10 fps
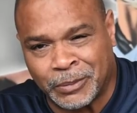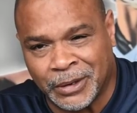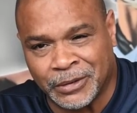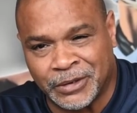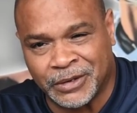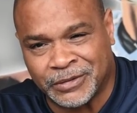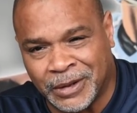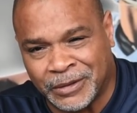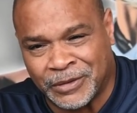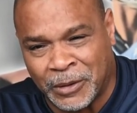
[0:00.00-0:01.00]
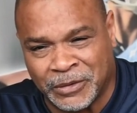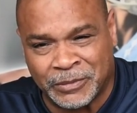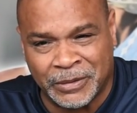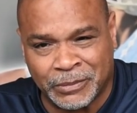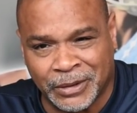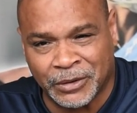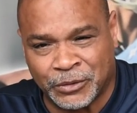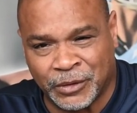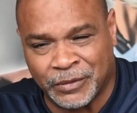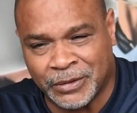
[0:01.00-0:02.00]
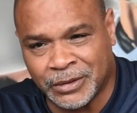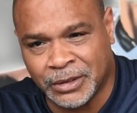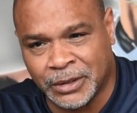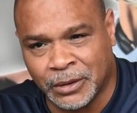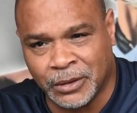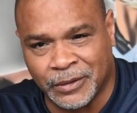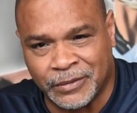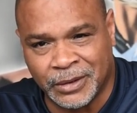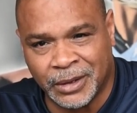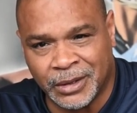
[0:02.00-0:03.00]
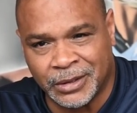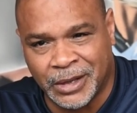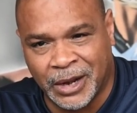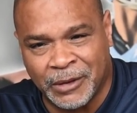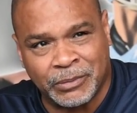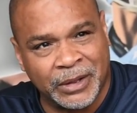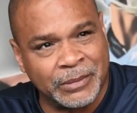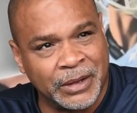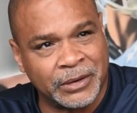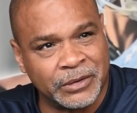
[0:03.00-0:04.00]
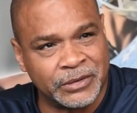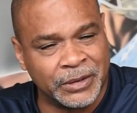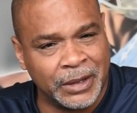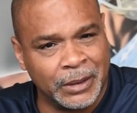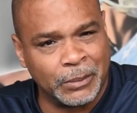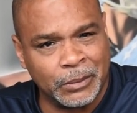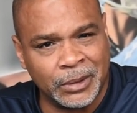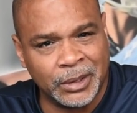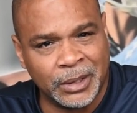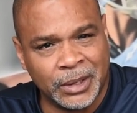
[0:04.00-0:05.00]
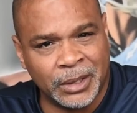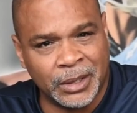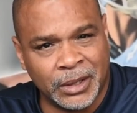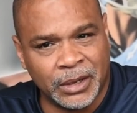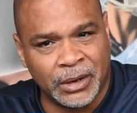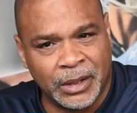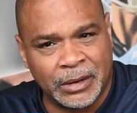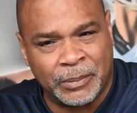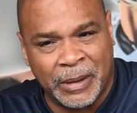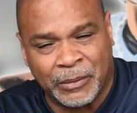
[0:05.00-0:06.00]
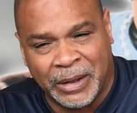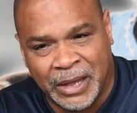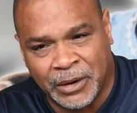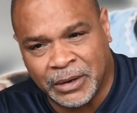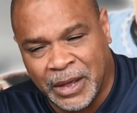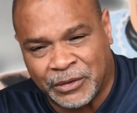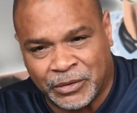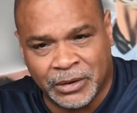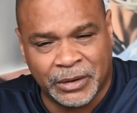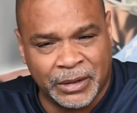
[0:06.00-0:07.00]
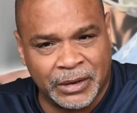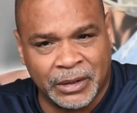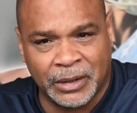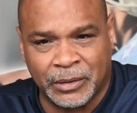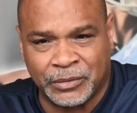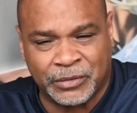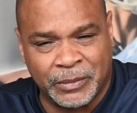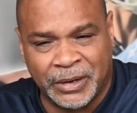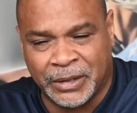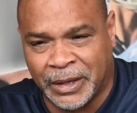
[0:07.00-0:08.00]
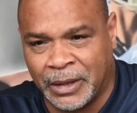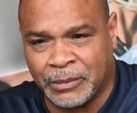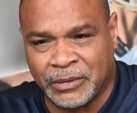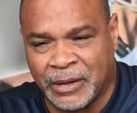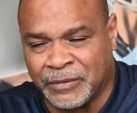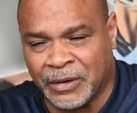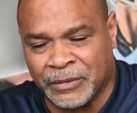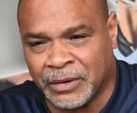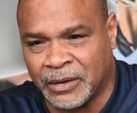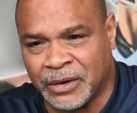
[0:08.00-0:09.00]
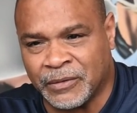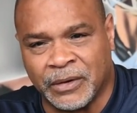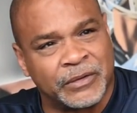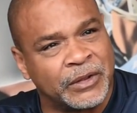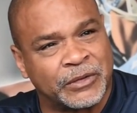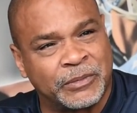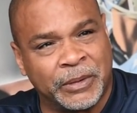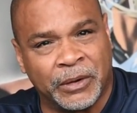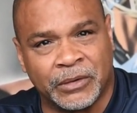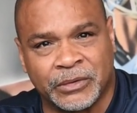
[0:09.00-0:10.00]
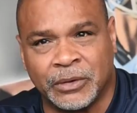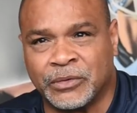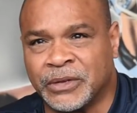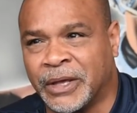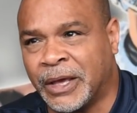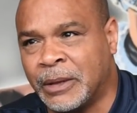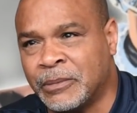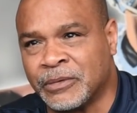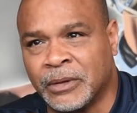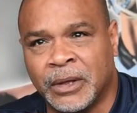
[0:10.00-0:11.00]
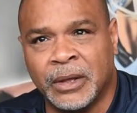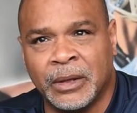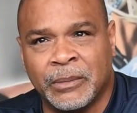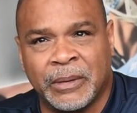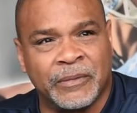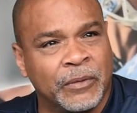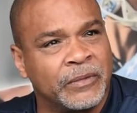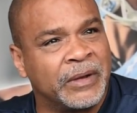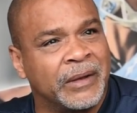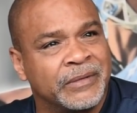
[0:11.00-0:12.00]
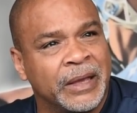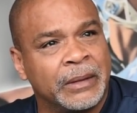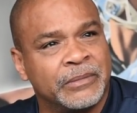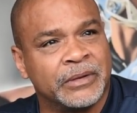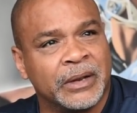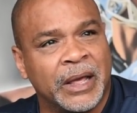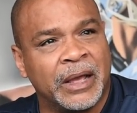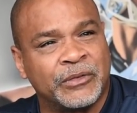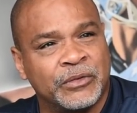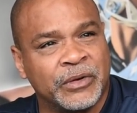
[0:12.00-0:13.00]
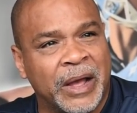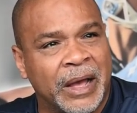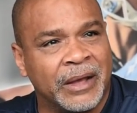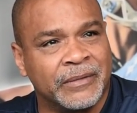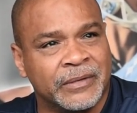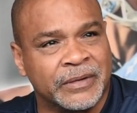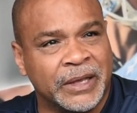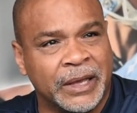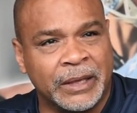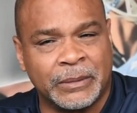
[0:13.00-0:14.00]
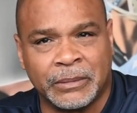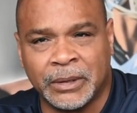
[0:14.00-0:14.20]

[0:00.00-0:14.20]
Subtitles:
player. It's always been player-driven. You know, of you got to have playmakers. When I got here last year, again, so many games, and I've never experienced losing games, maybe four or five games in the last drive of a game.